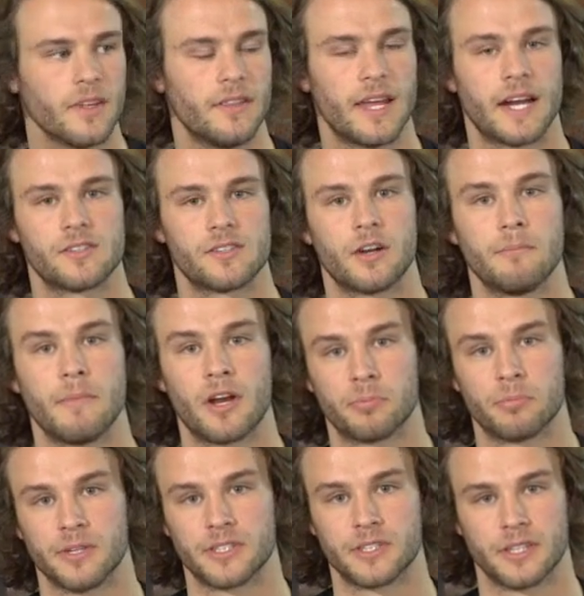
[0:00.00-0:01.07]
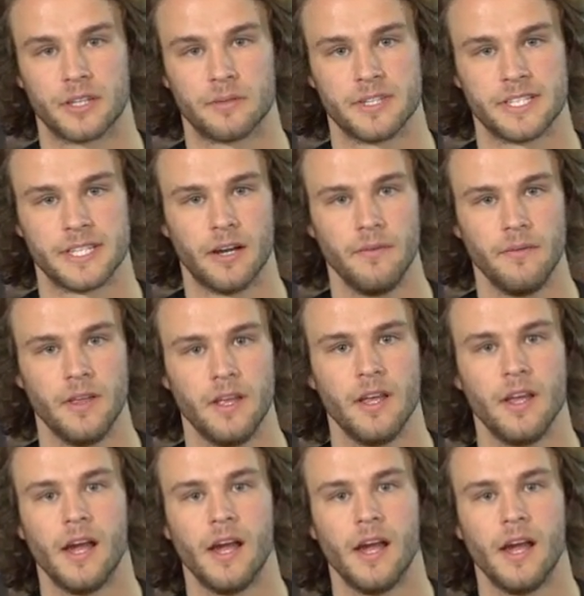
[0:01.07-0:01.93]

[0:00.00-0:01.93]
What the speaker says: and that is our metal printer that we sell.